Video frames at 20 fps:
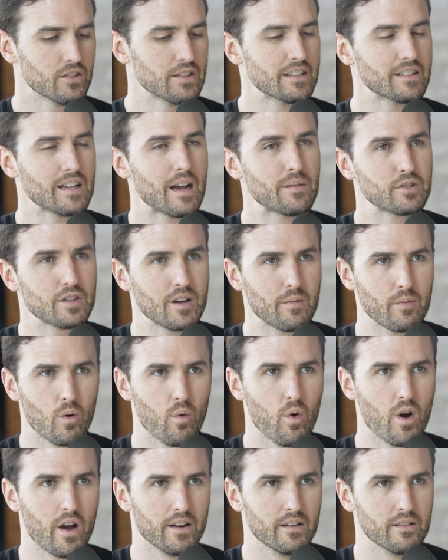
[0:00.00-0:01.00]
So that's option number
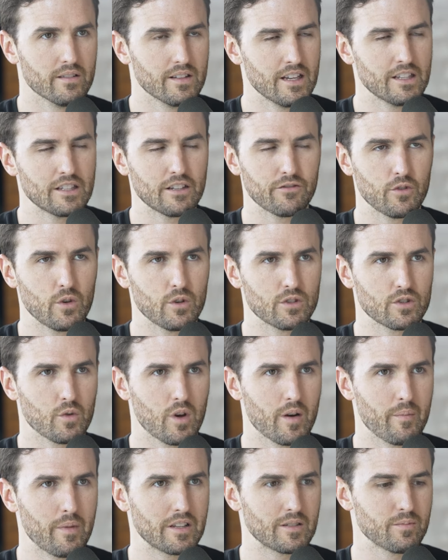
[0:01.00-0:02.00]
one, is if you just
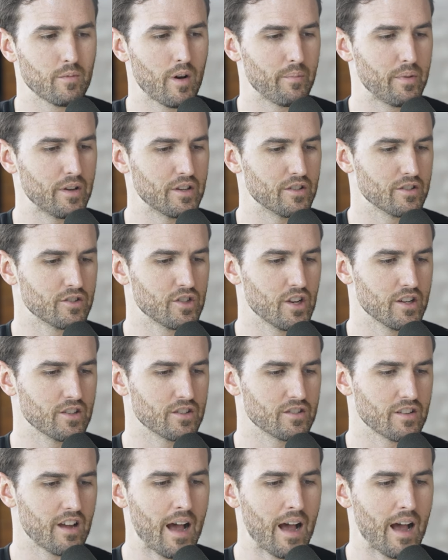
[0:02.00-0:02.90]
want to make small changes.